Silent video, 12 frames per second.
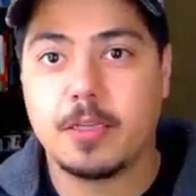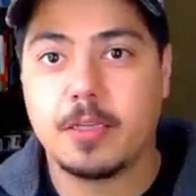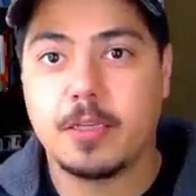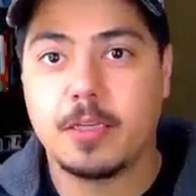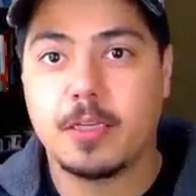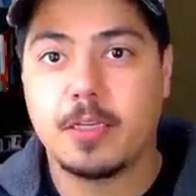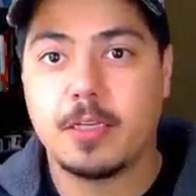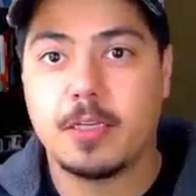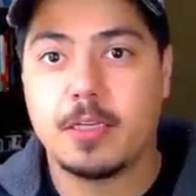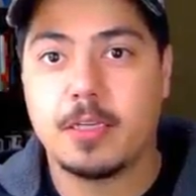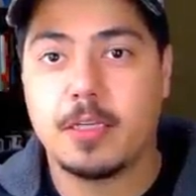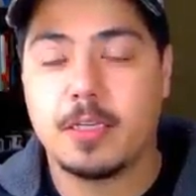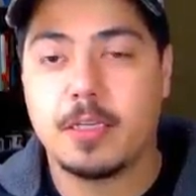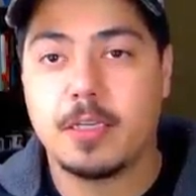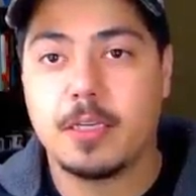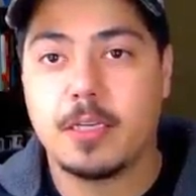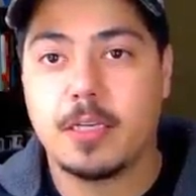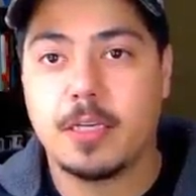
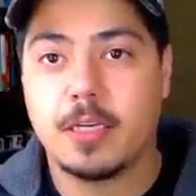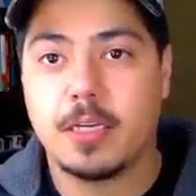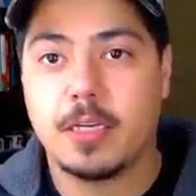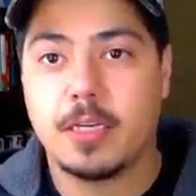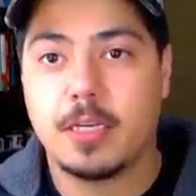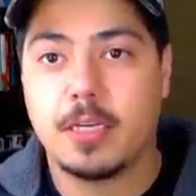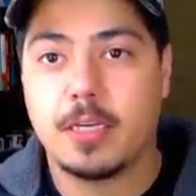Nobody speaks.